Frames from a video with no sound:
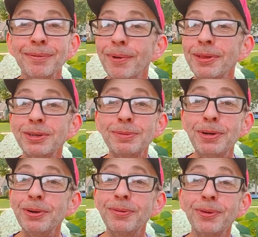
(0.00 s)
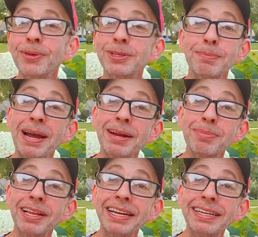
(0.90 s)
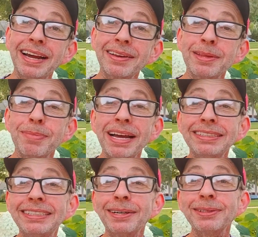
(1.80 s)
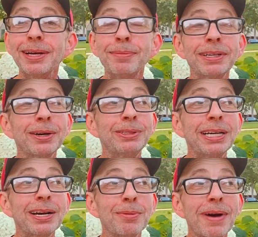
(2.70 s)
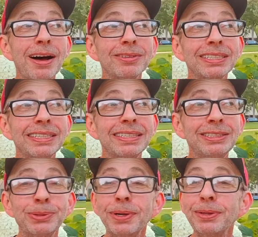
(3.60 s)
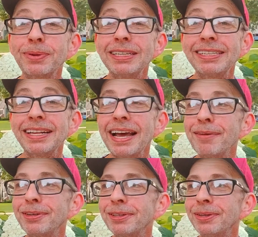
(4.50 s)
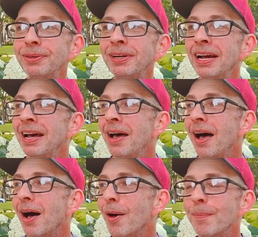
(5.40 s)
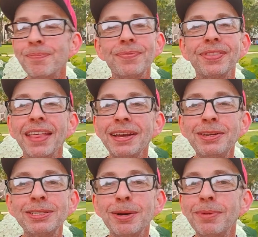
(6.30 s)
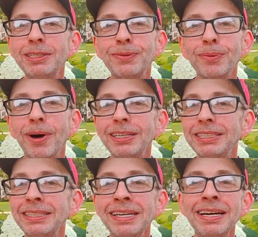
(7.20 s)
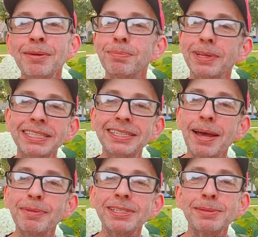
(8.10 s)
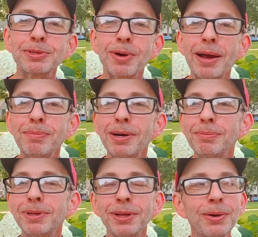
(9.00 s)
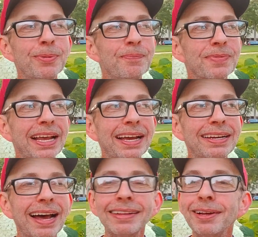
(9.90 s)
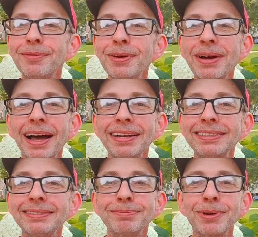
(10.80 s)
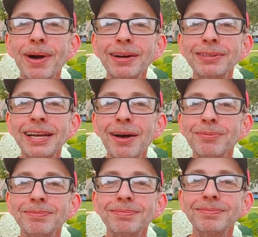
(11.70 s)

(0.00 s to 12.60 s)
Weather's beautiful. There's a band playing down at the band shell, so I'm going to go check them out and enjoy the rest of the afternoon. Thank you so much for watching. Please tap the subscribe button below, and I love you guys. Quackers out.